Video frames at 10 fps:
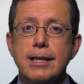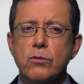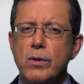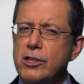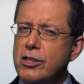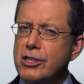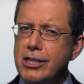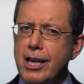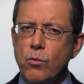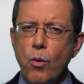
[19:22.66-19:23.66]
that's what I just
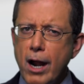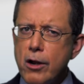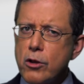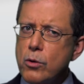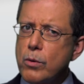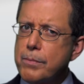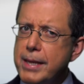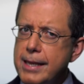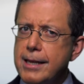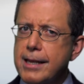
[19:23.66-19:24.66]
said. Why are you
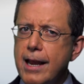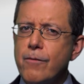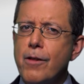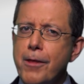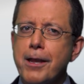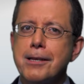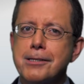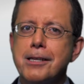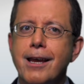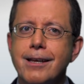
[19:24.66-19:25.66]
repeating everything I
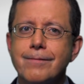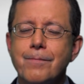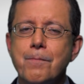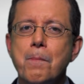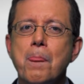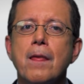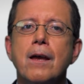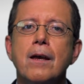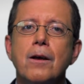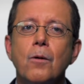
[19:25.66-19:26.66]
say?"
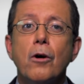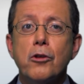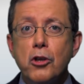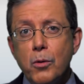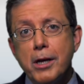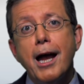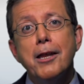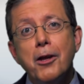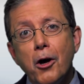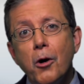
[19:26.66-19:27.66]
Well, you and
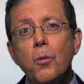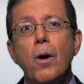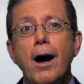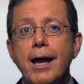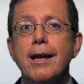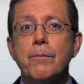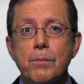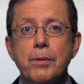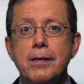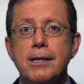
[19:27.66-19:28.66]
I know why I'm
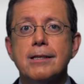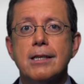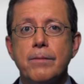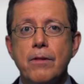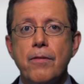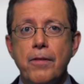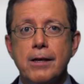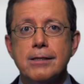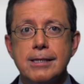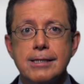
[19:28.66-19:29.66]
repeating some of the
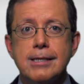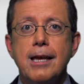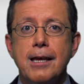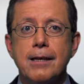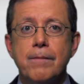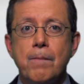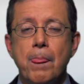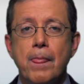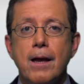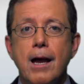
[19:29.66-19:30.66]
things he's saying.
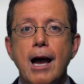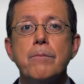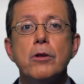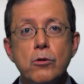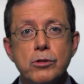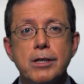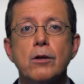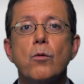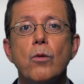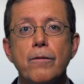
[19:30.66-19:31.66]
I'm
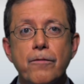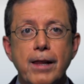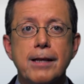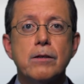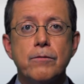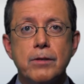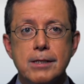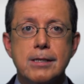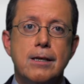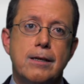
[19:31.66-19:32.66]
using reflective
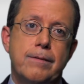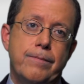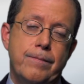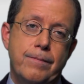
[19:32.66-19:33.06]
listening.